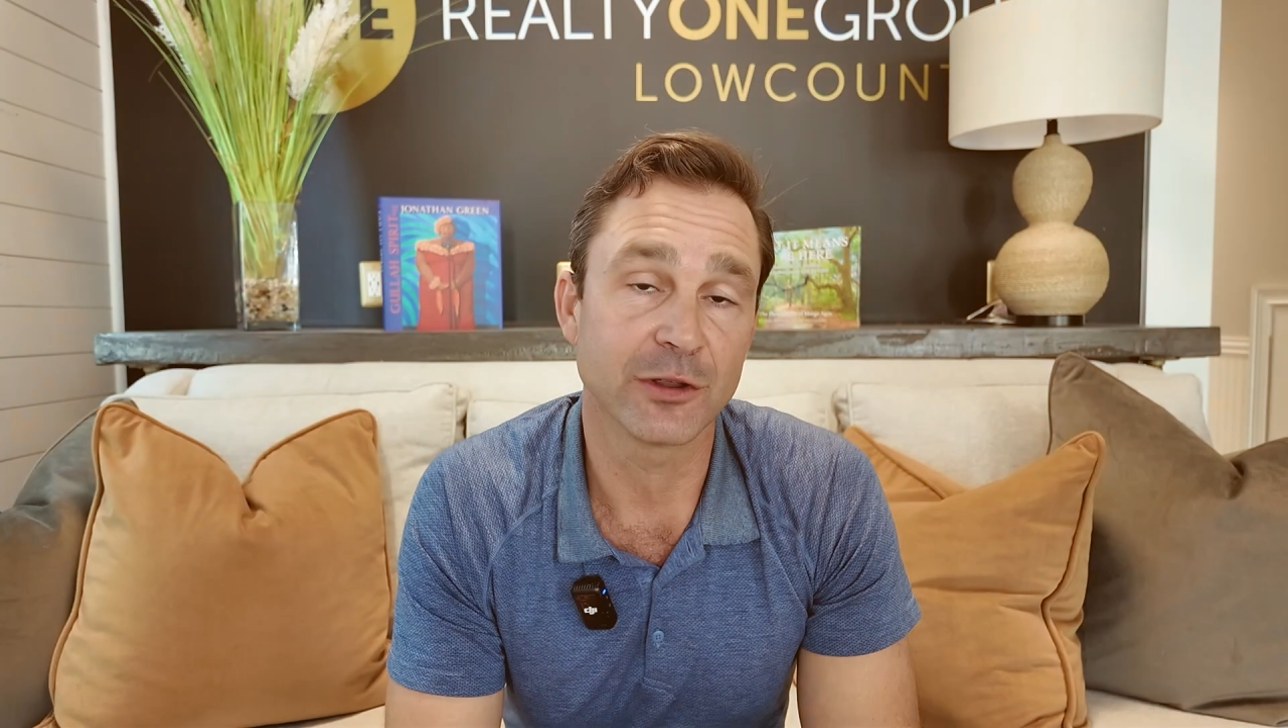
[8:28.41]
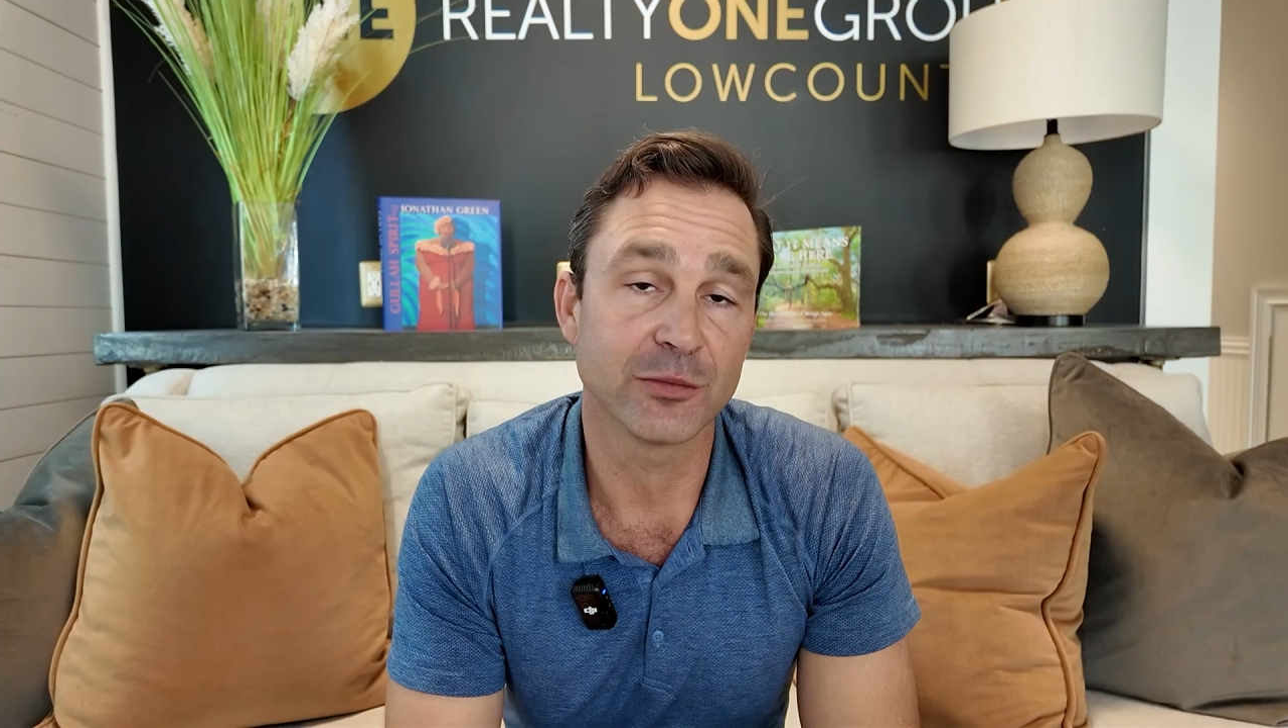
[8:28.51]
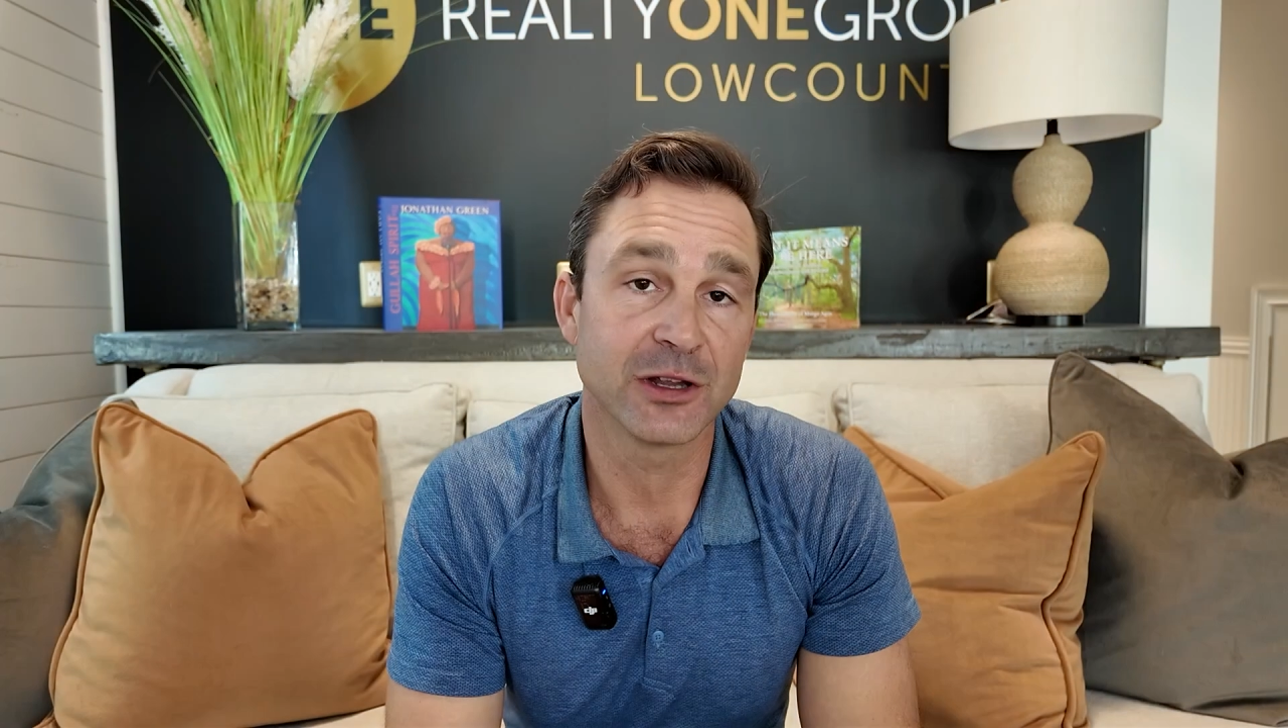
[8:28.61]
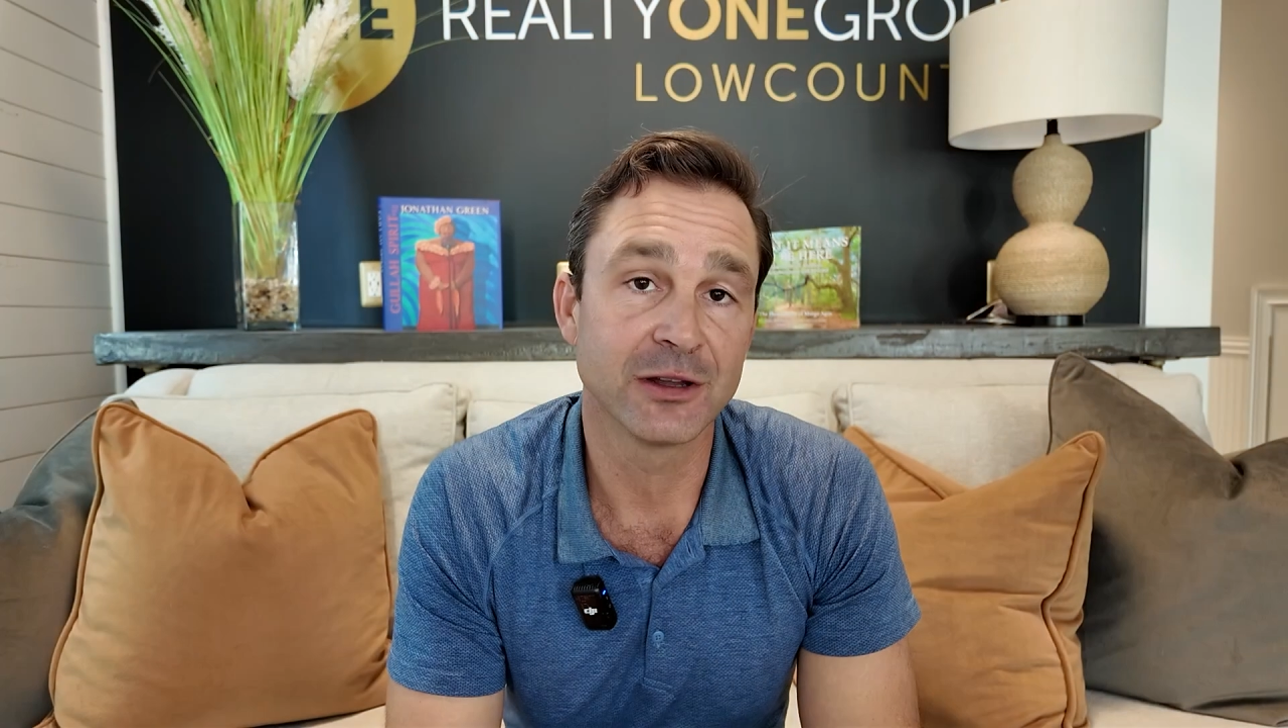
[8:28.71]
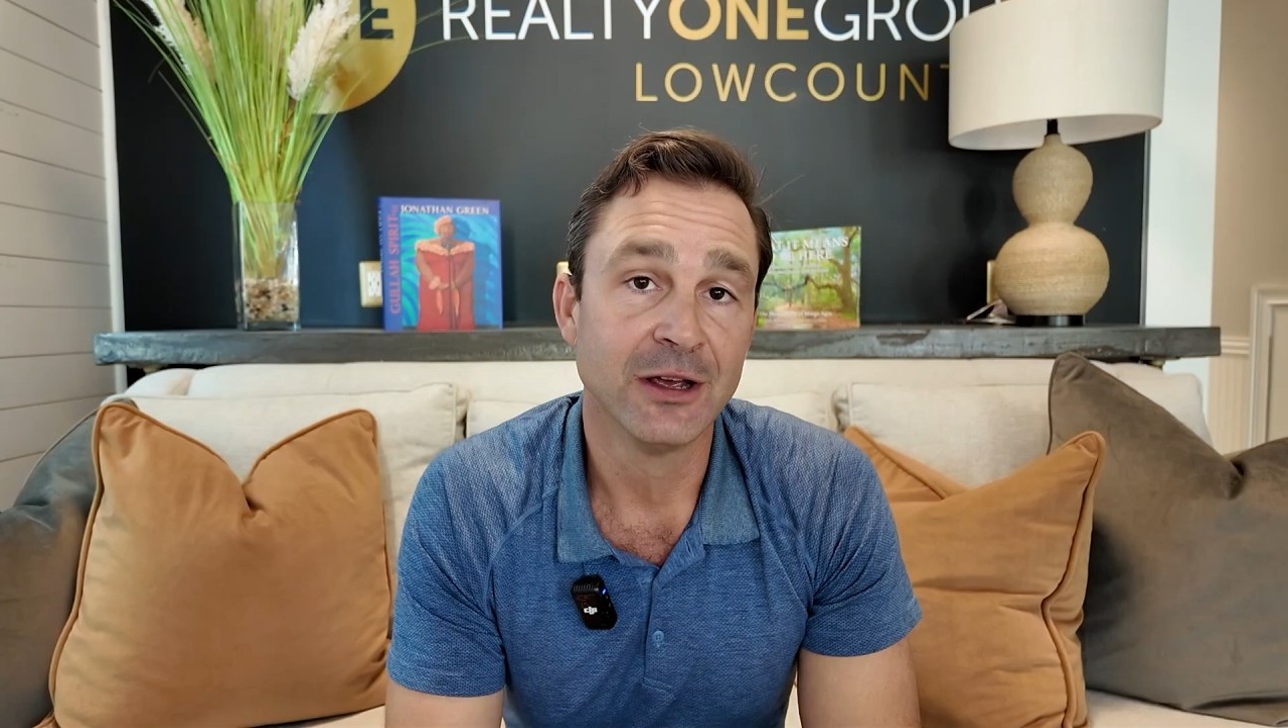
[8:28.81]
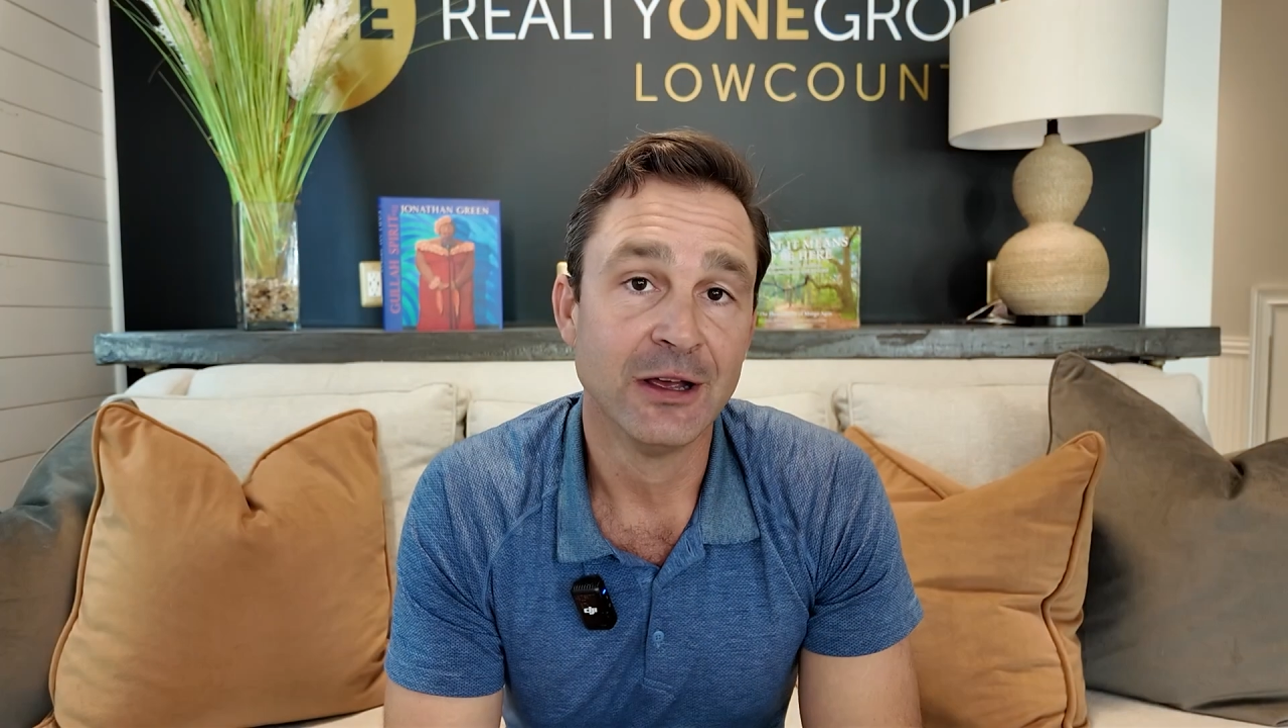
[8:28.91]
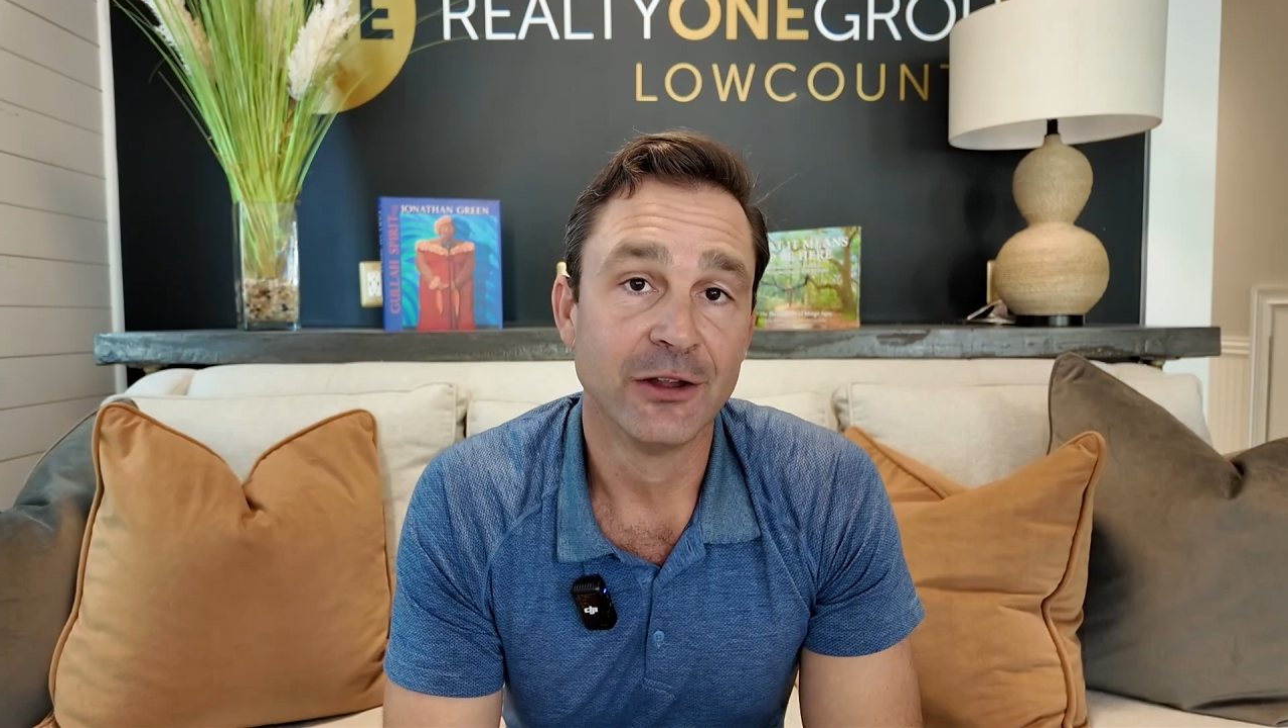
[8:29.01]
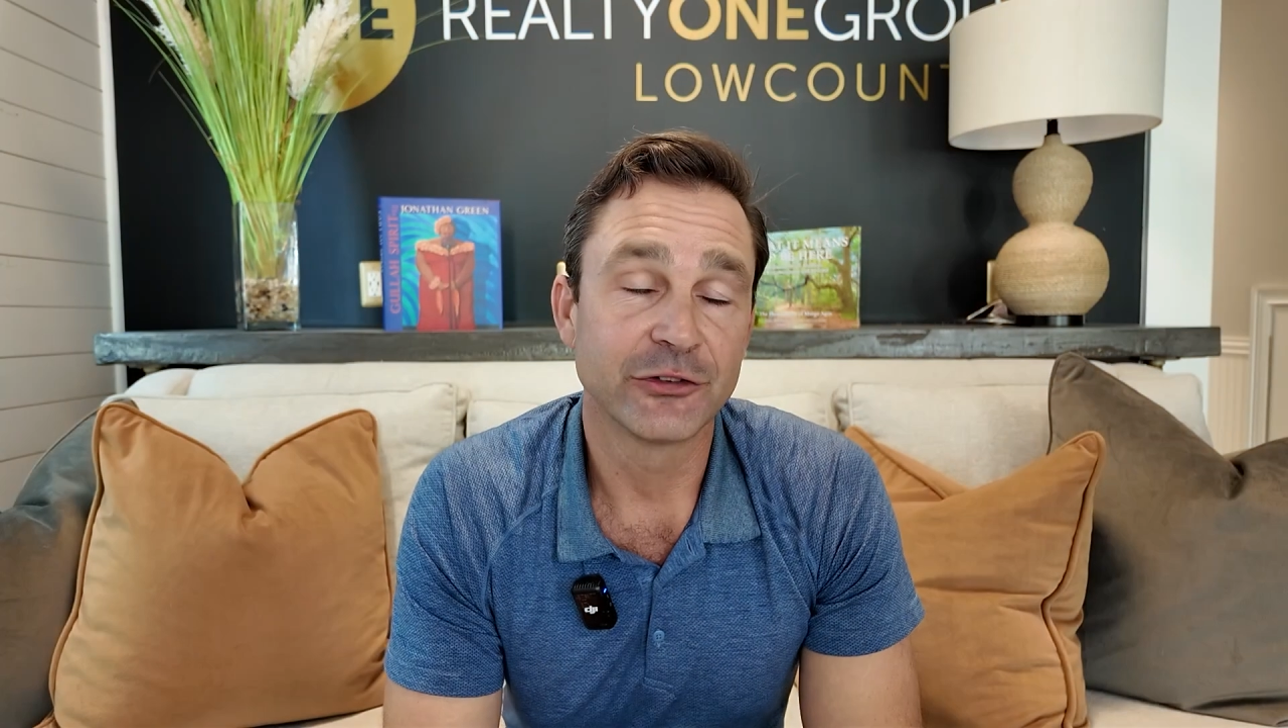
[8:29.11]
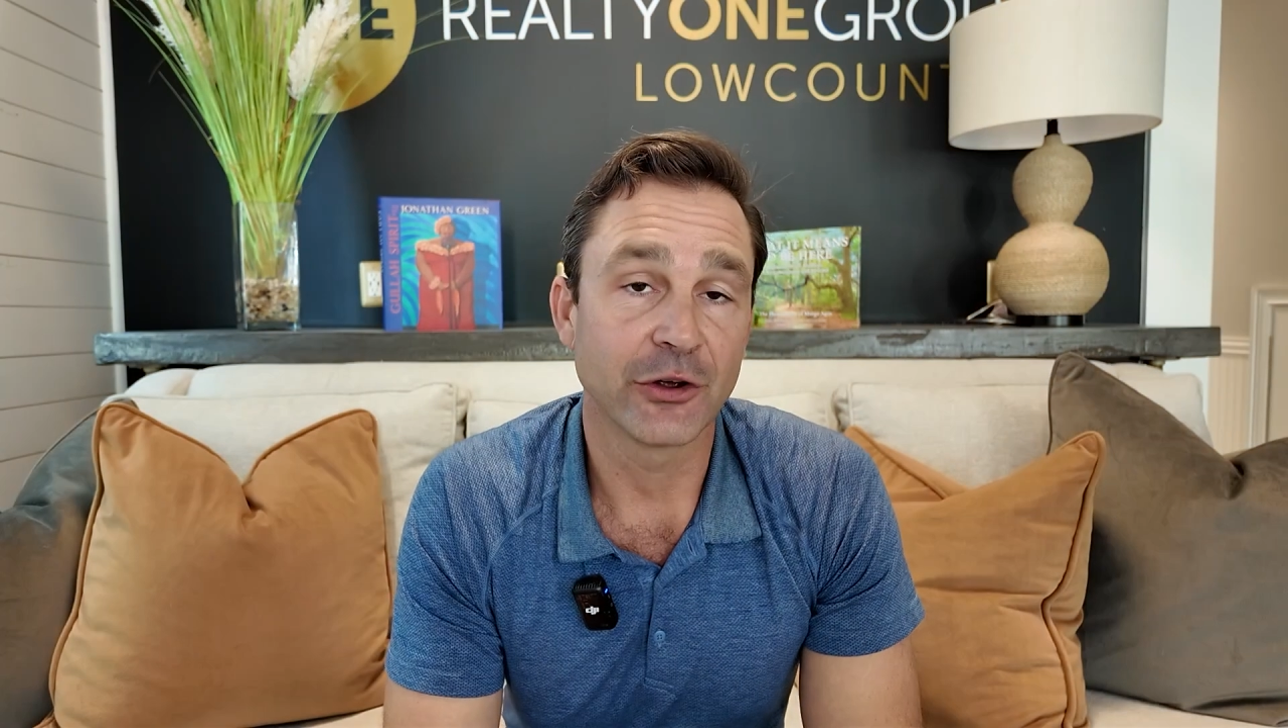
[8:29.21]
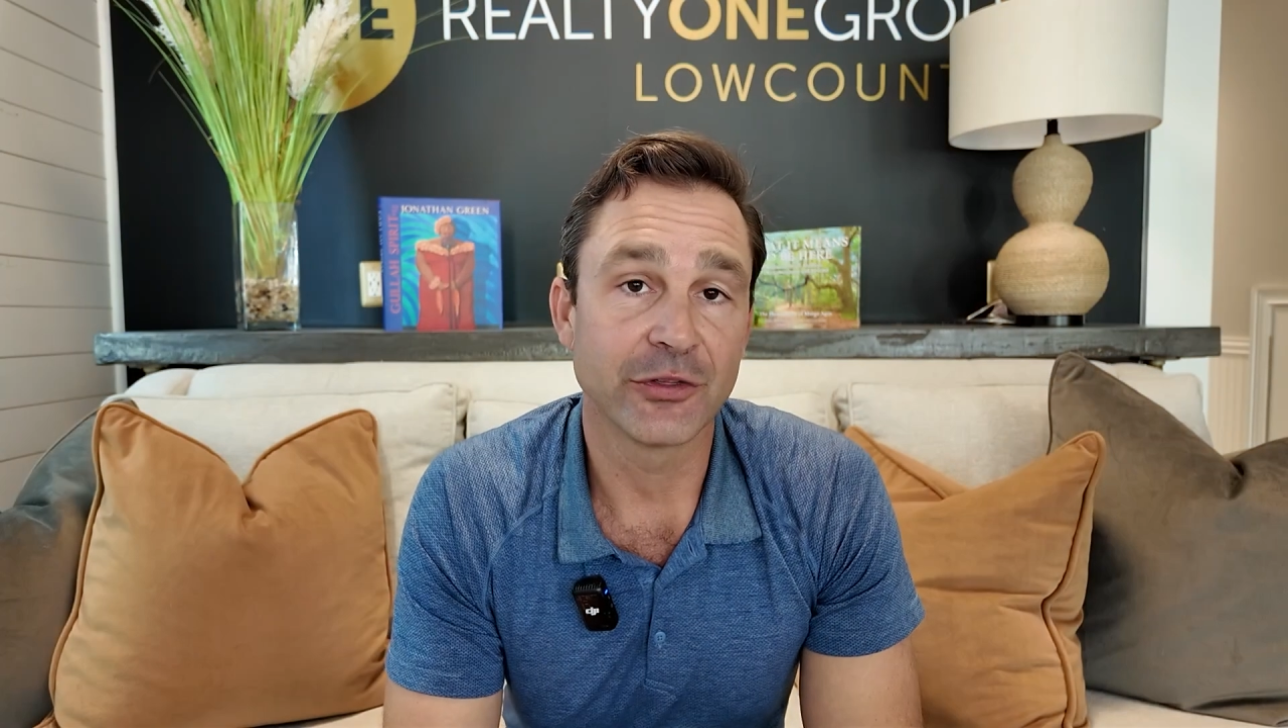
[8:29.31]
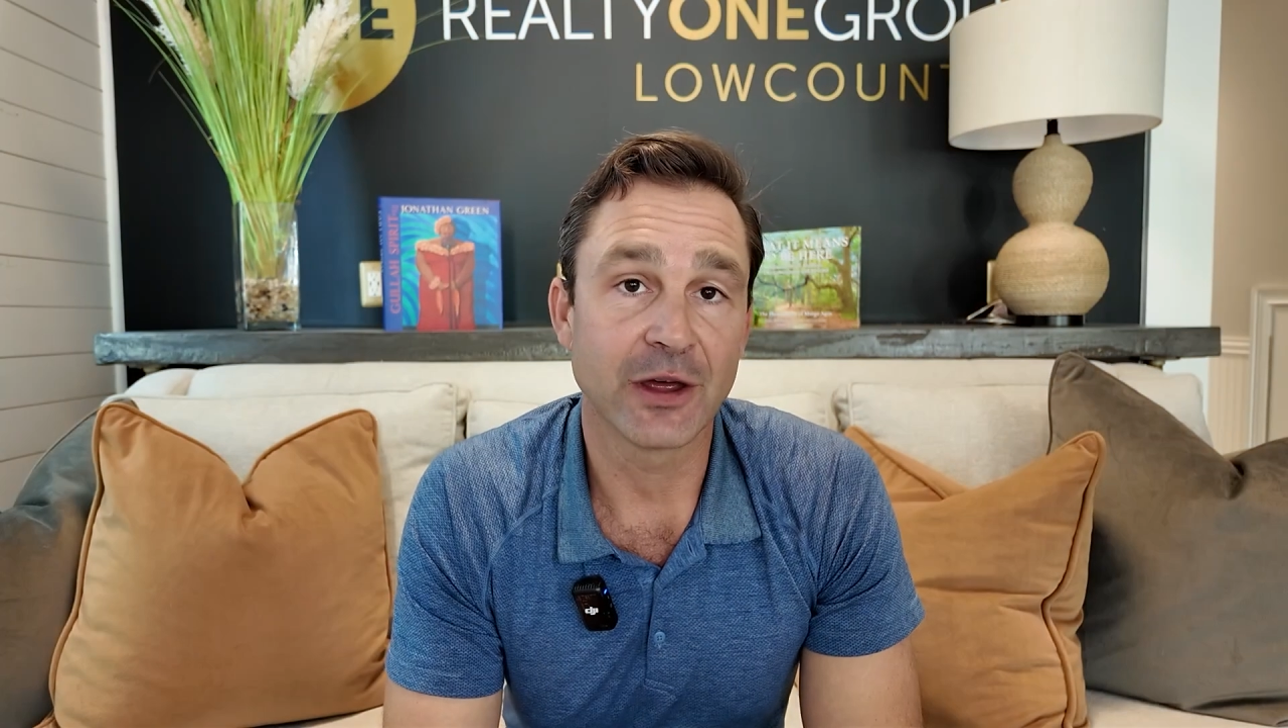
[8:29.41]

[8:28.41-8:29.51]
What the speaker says: with me so